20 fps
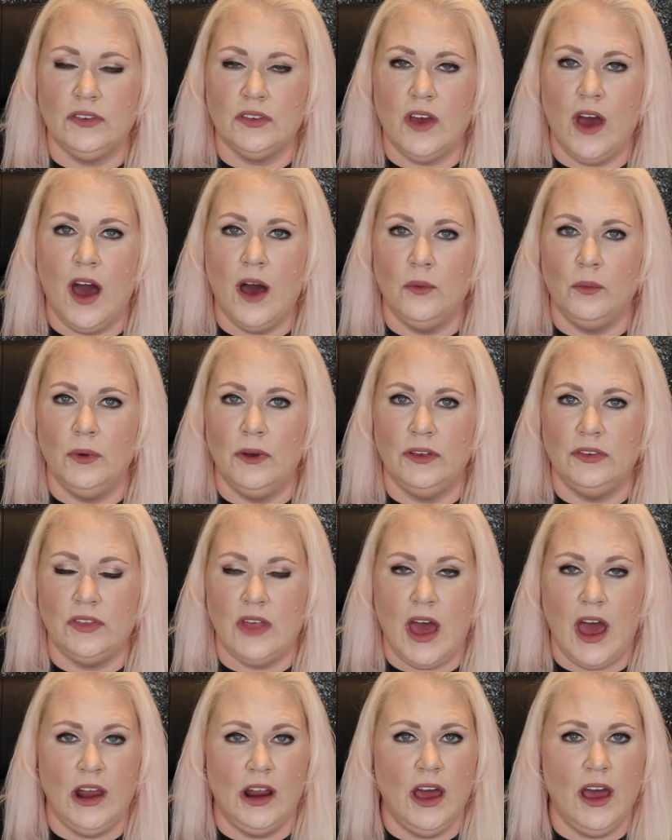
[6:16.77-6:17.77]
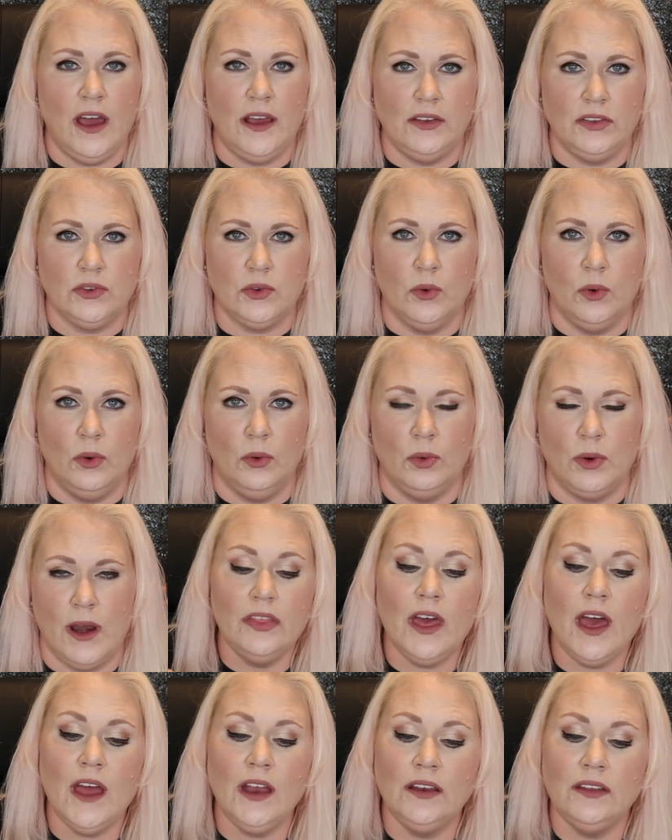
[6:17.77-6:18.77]
Scott was out of high school,
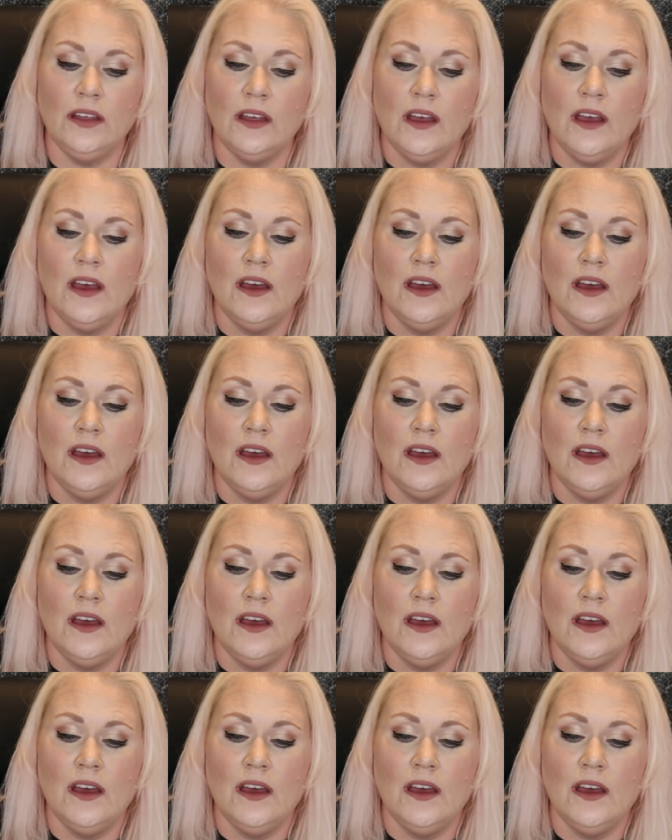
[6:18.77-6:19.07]
that